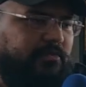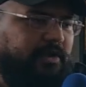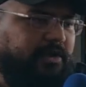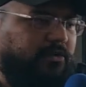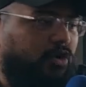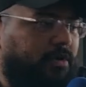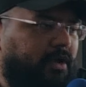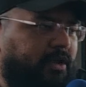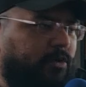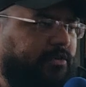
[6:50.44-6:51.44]
But Europa
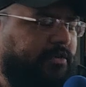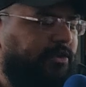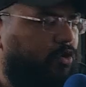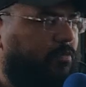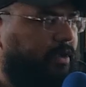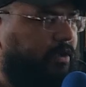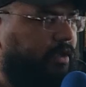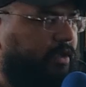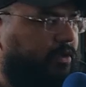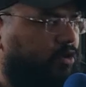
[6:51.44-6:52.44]
League, where do you see
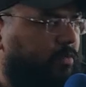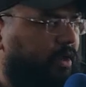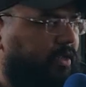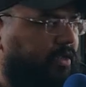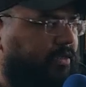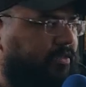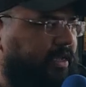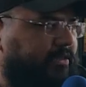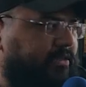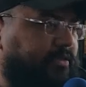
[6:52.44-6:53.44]
Europa League? Because
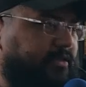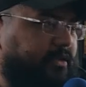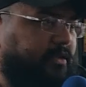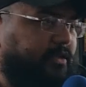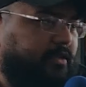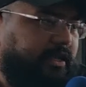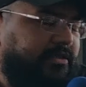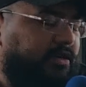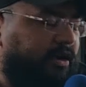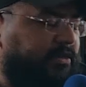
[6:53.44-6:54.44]
it
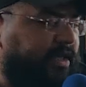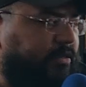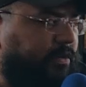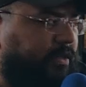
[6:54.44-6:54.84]
starts next